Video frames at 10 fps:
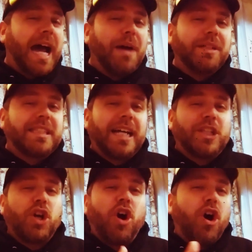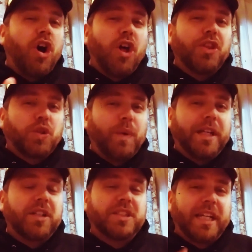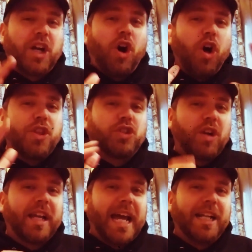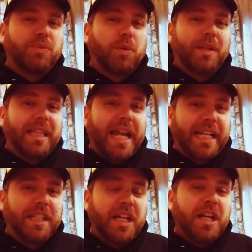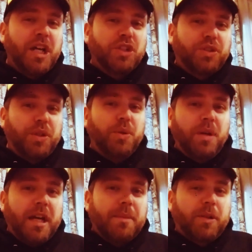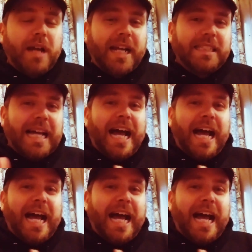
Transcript: I always thought that all the tweakers, like all the drug addicts, were related to McCracken.